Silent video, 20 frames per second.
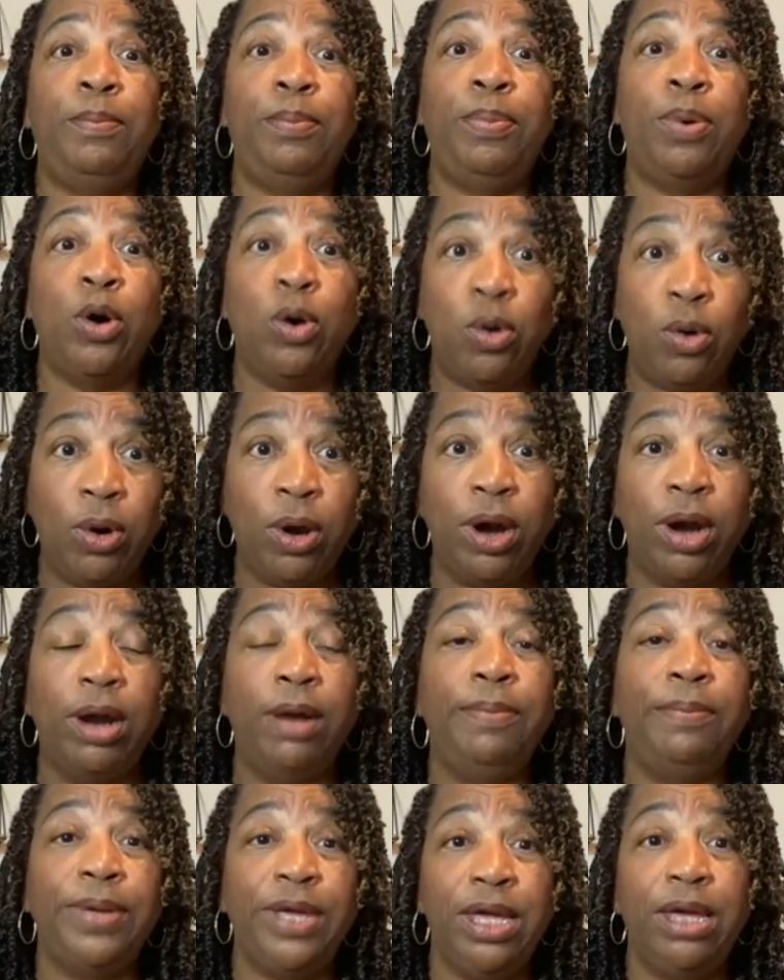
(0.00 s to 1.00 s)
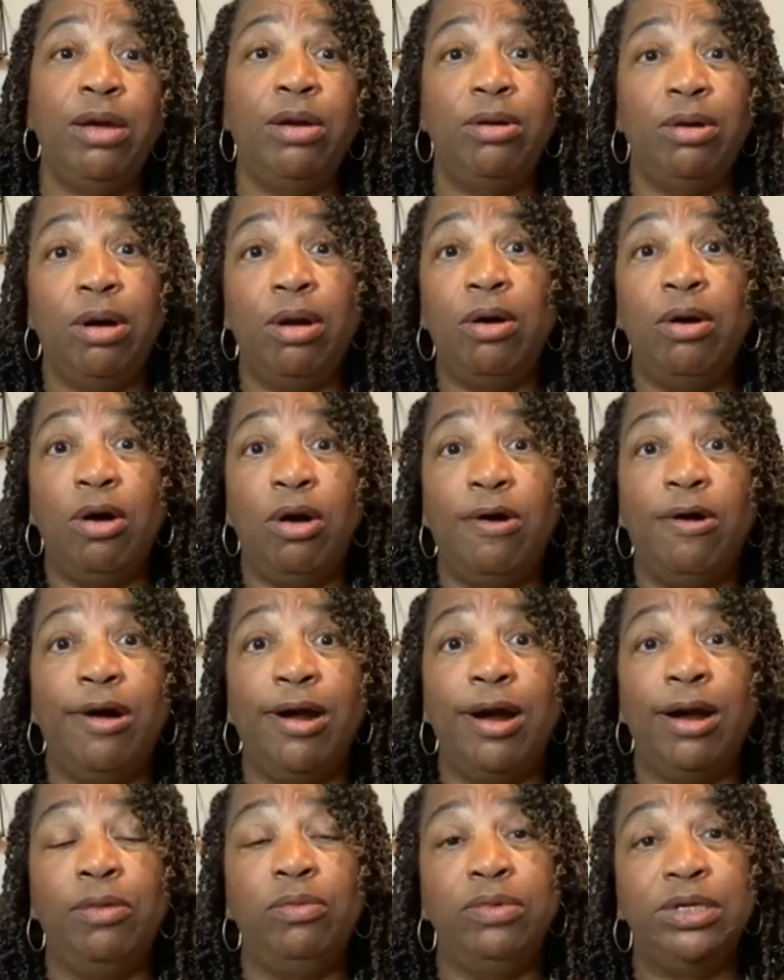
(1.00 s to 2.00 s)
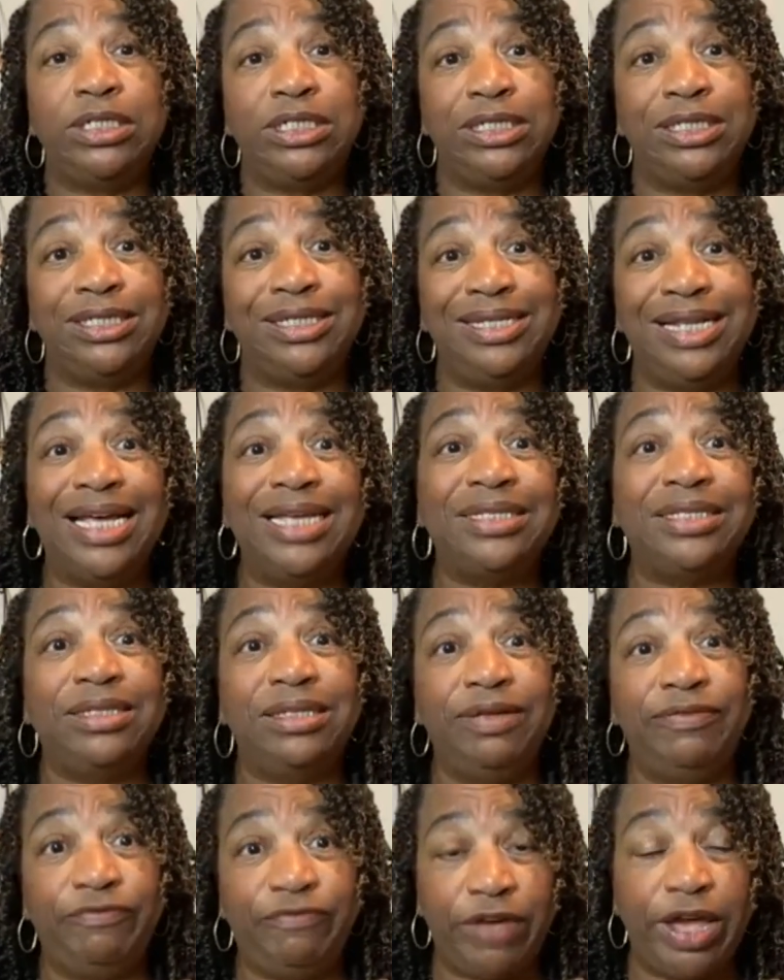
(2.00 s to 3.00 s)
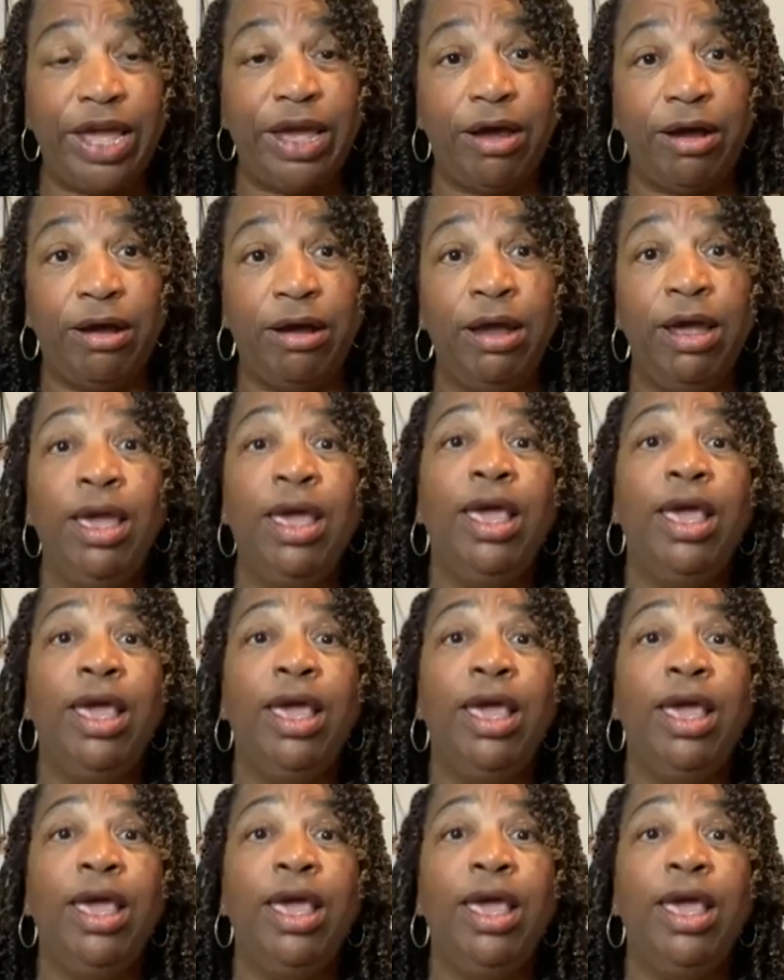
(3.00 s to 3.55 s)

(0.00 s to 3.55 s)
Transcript: Poor, P-O-O-R, which is less than fair,